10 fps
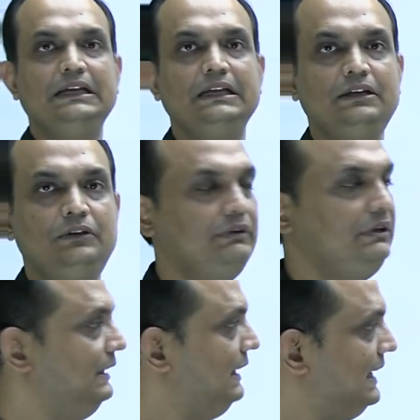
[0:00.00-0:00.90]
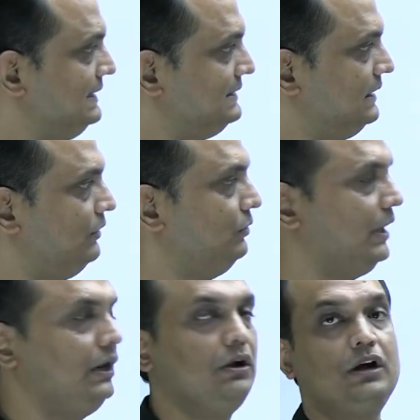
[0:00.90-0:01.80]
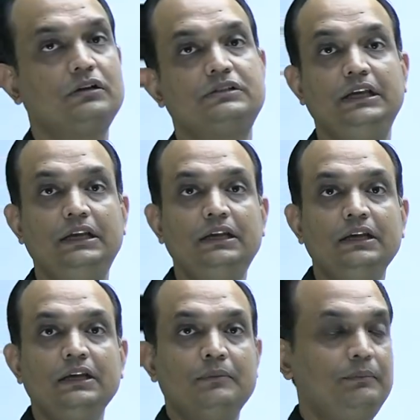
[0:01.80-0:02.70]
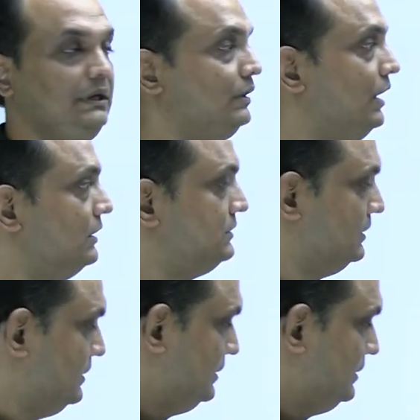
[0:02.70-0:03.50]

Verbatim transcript: here, you will realize now you cannot see because